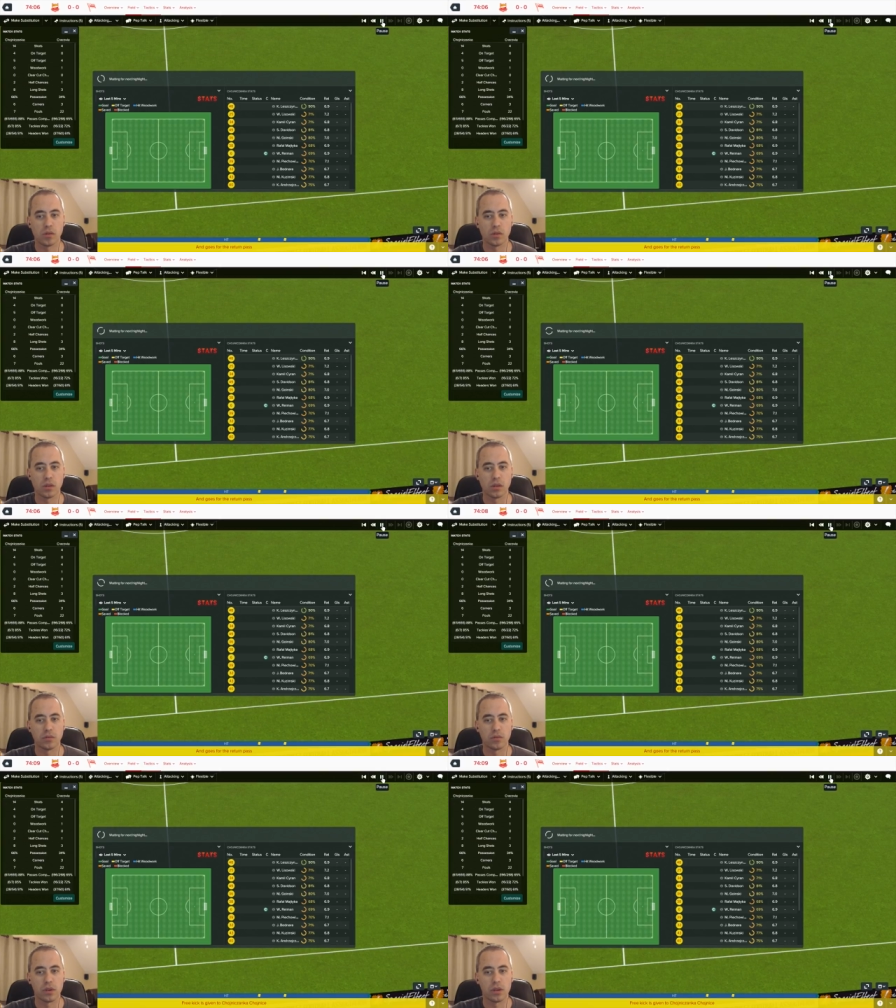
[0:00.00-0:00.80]
And
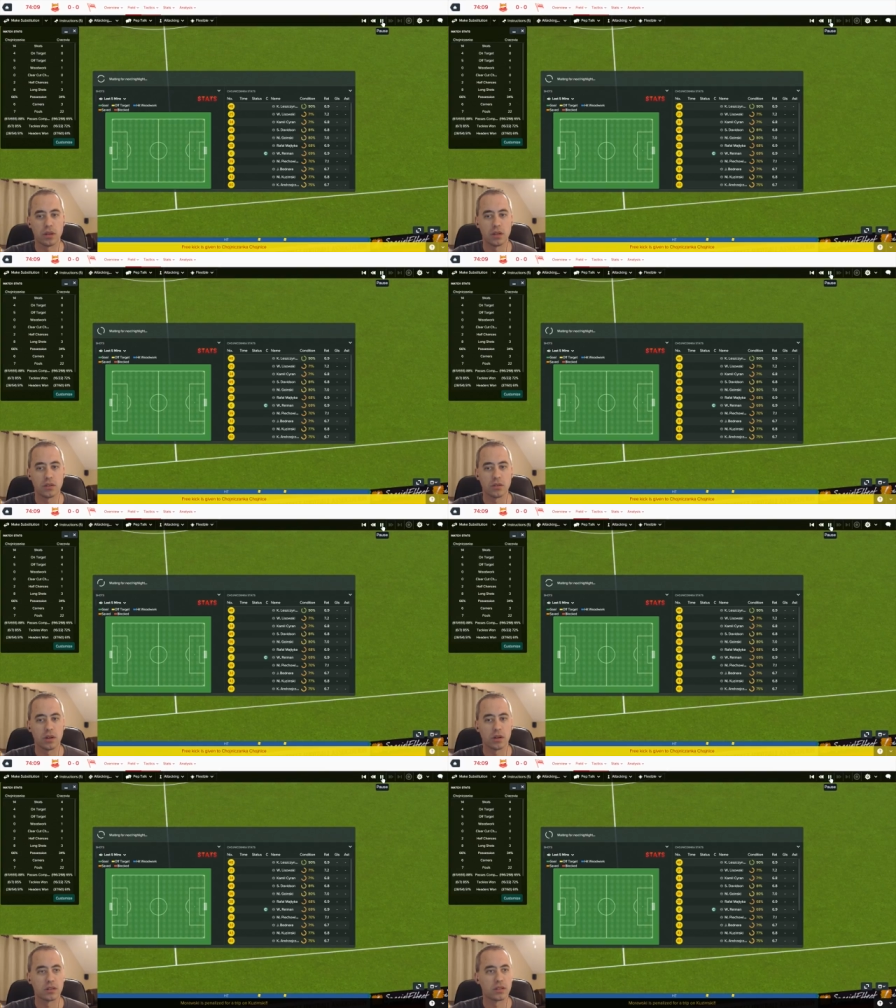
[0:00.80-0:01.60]
if we need to
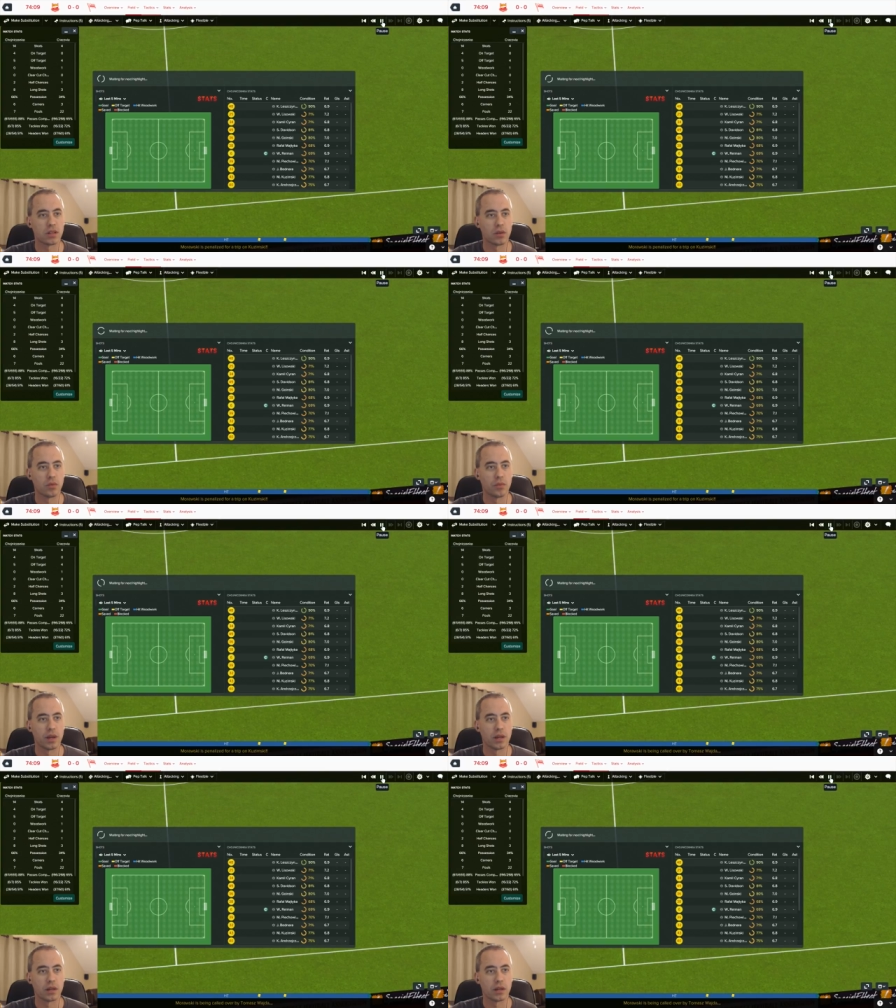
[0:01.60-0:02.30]
here in a second, we'll make